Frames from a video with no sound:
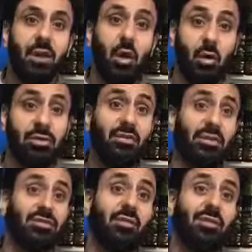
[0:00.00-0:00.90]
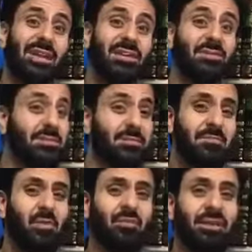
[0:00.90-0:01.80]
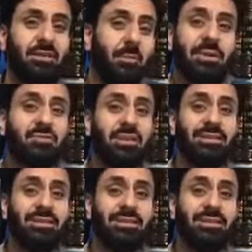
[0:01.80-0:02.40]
According to philosophical naturalism, not much really.